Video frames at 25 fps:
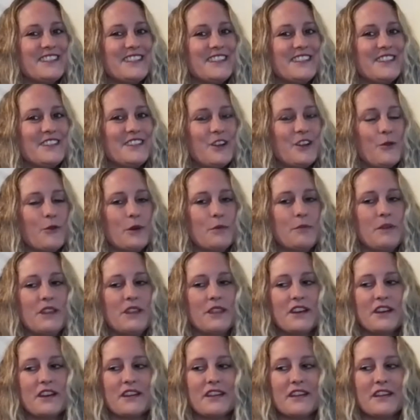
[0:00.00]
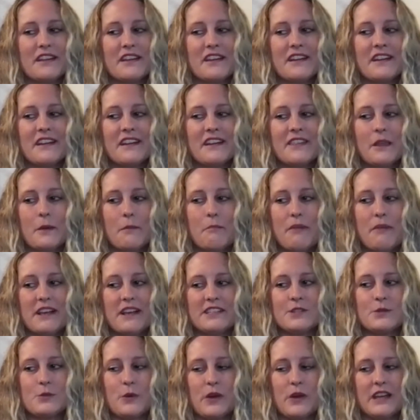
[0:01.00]
would be the
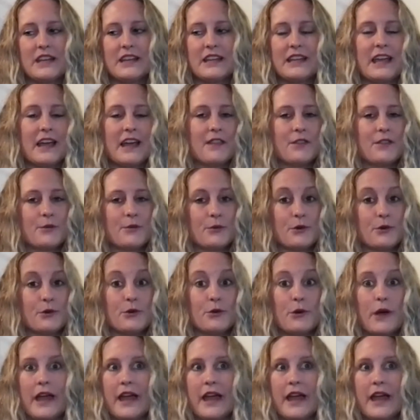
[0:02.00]
best way to get through